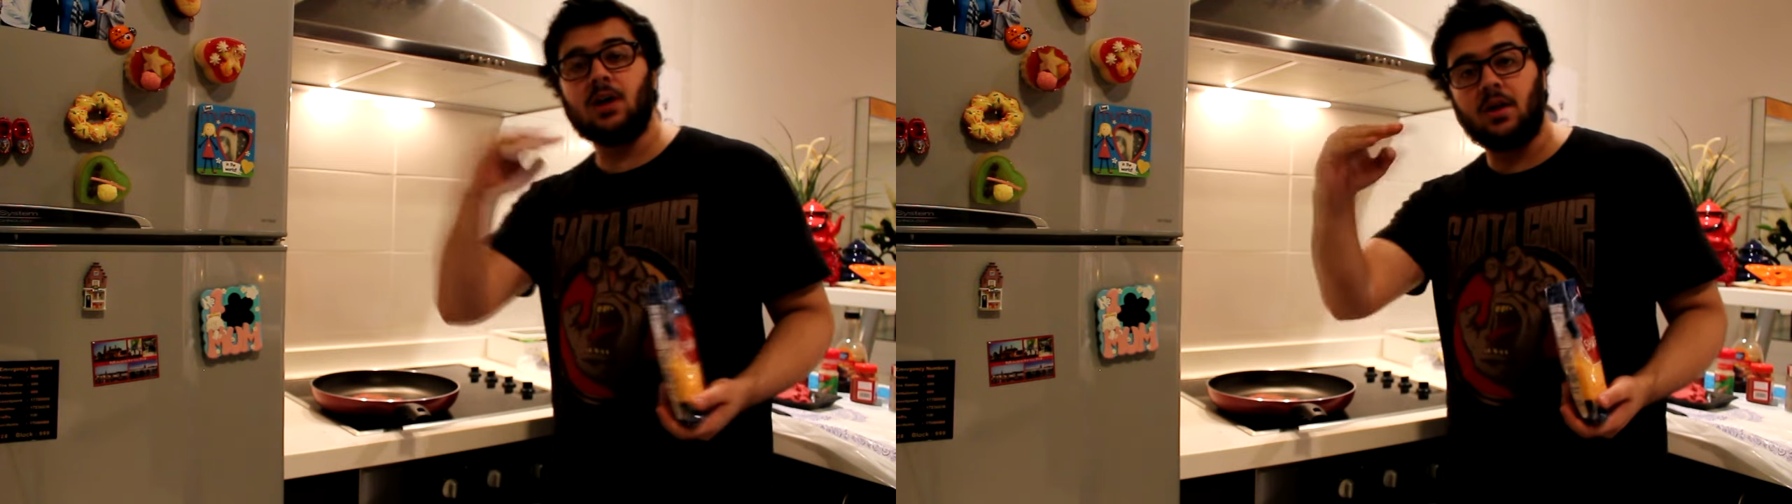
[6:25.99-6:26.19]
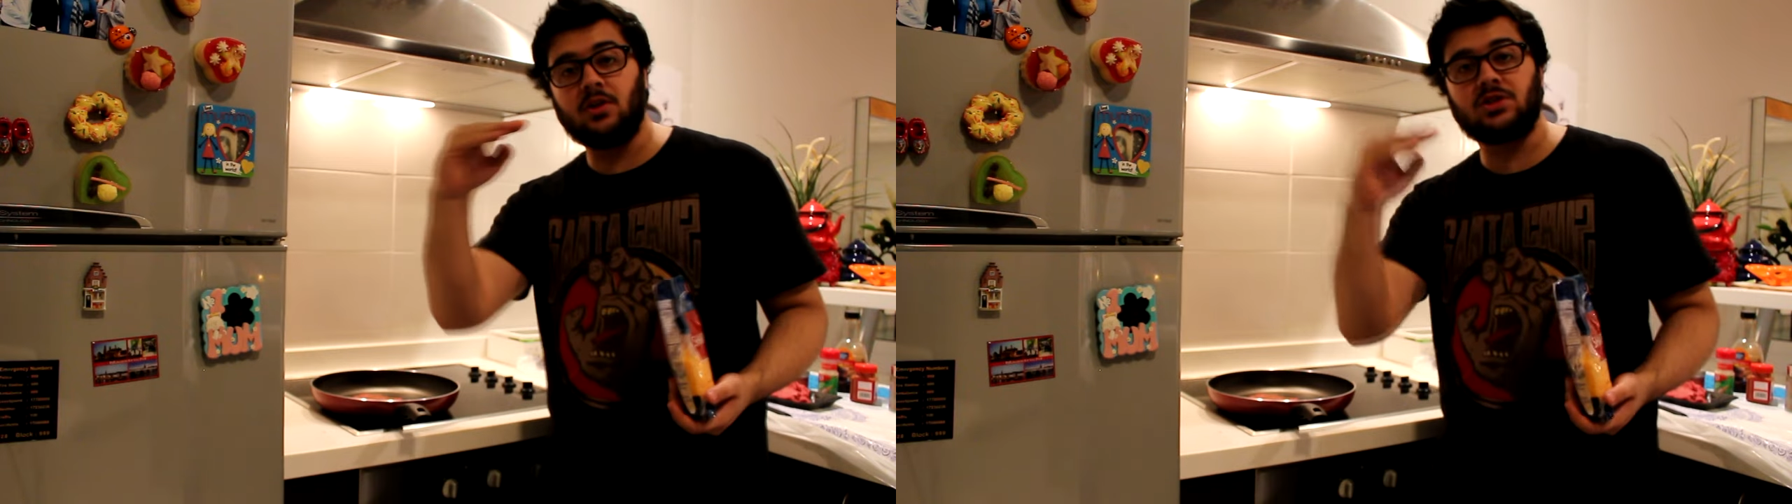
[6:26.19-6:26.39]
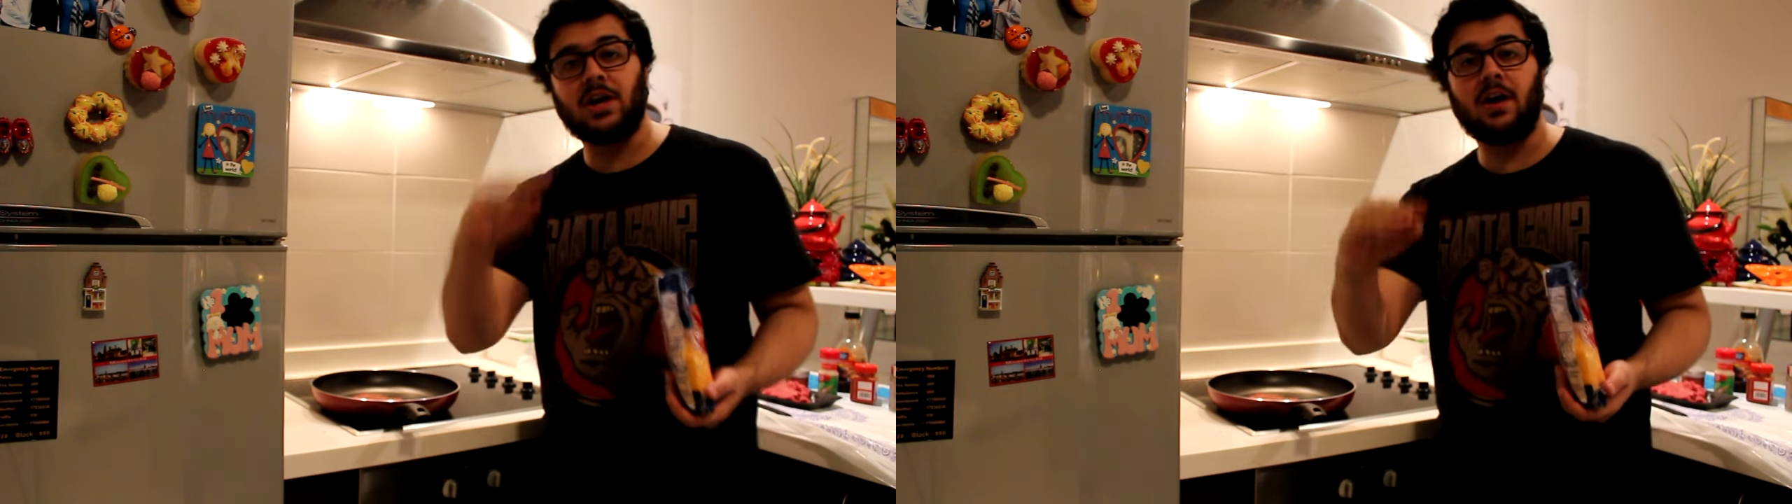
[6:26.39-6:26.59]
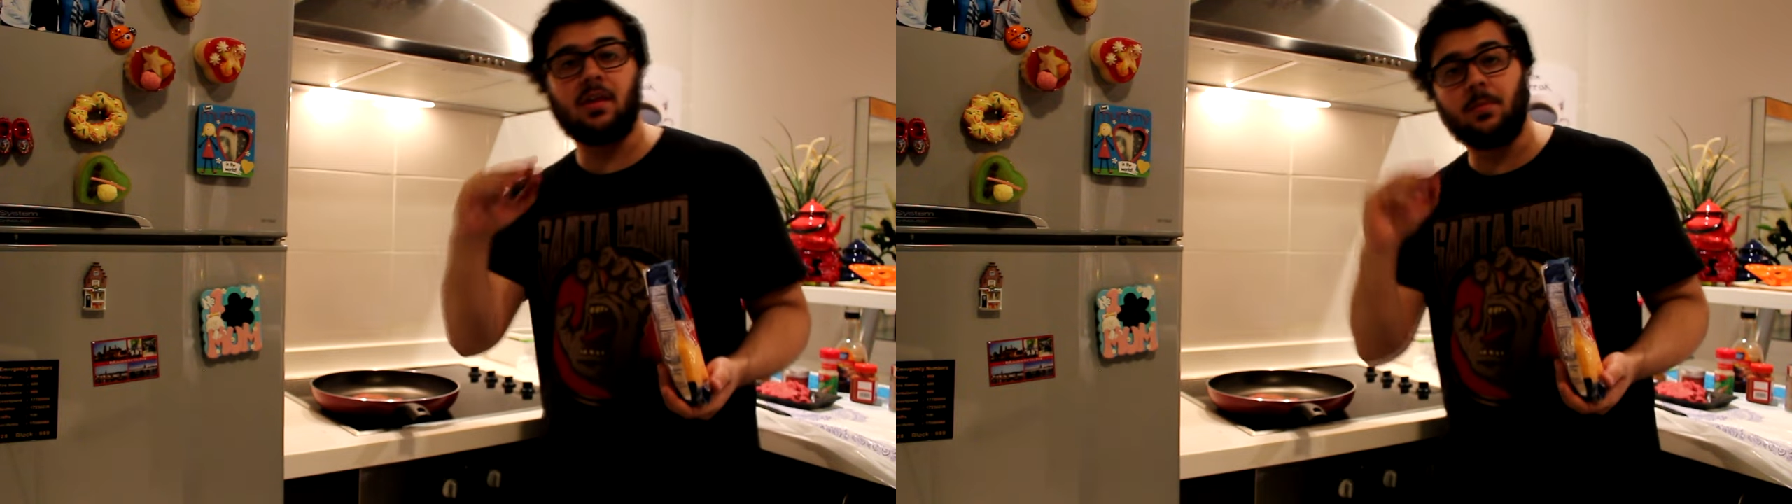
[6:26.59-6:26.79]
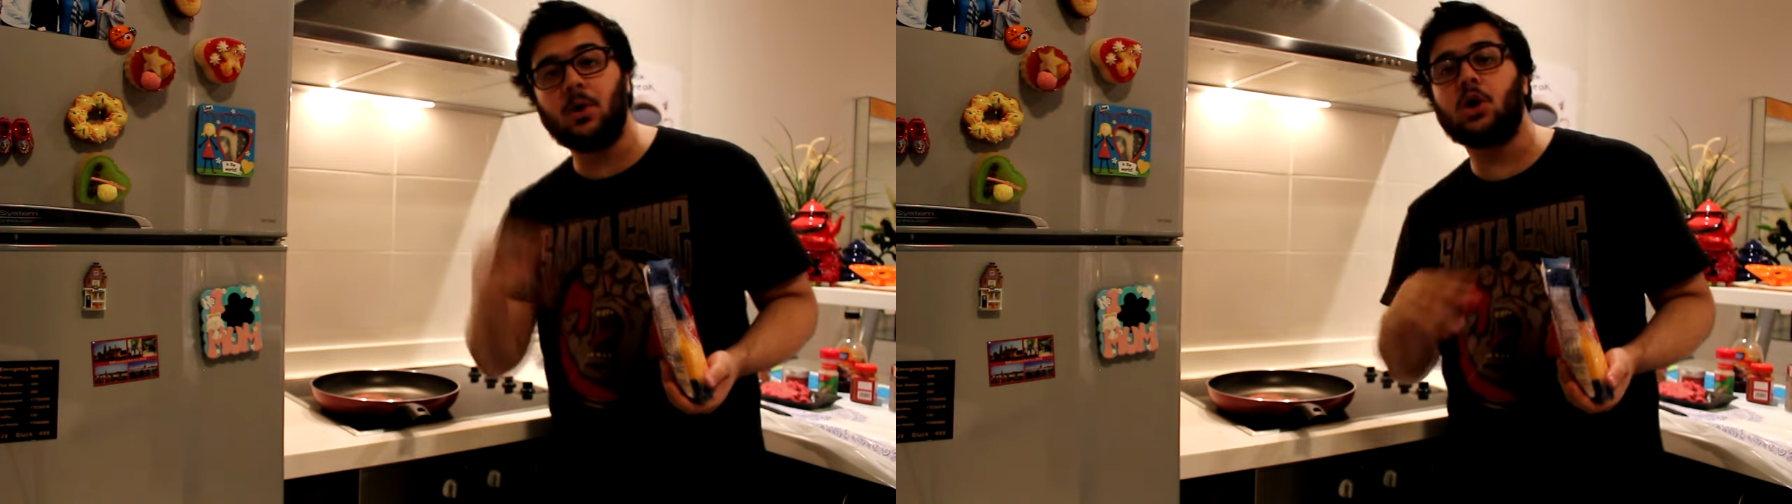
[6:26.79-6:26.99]
the other side
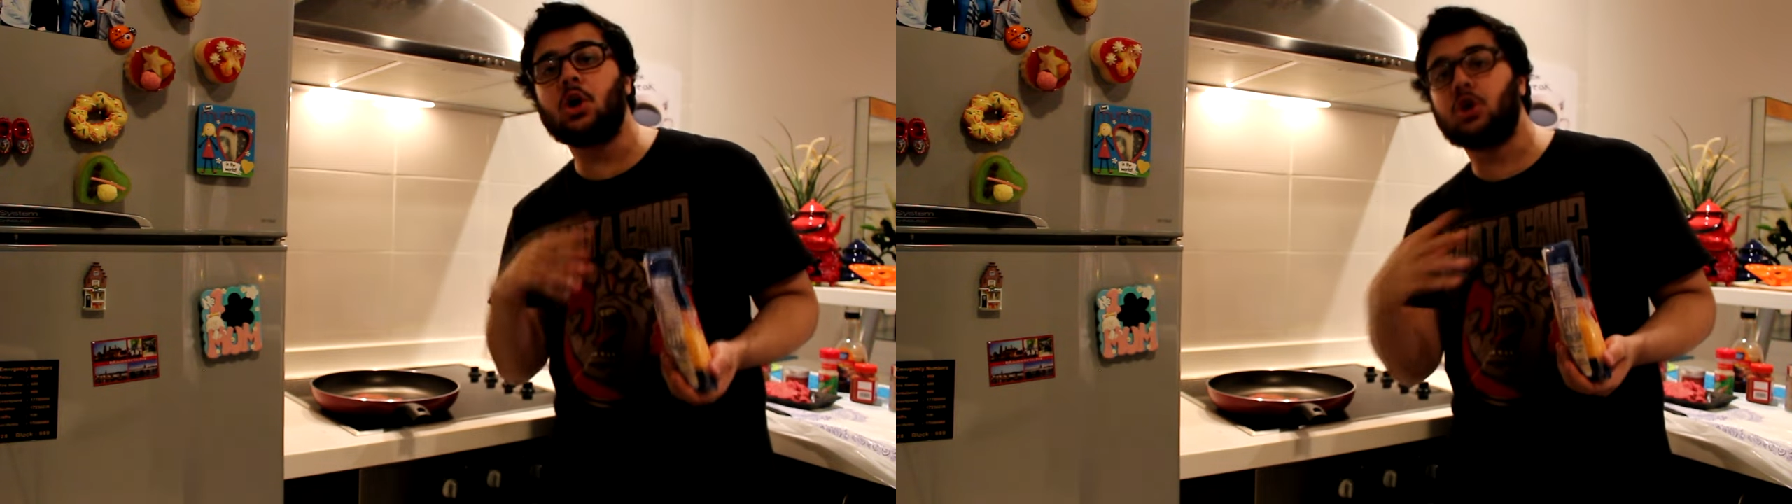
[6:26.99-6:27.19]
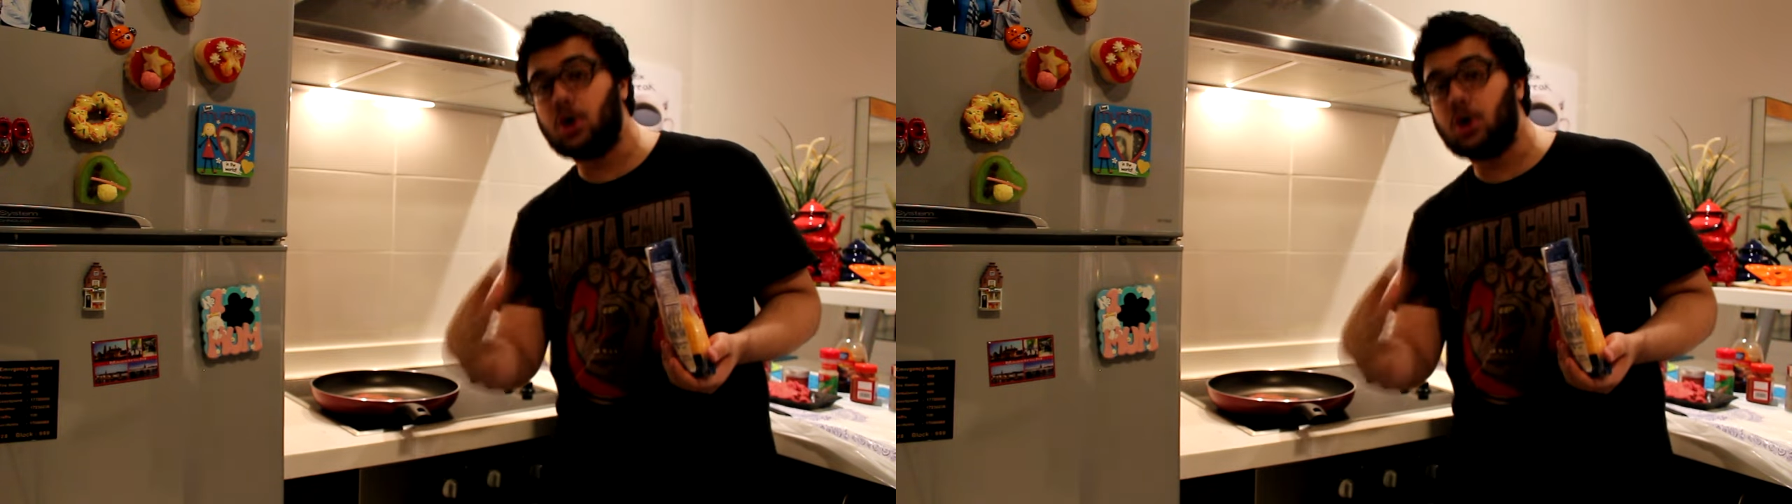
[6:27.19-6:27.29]
of the burger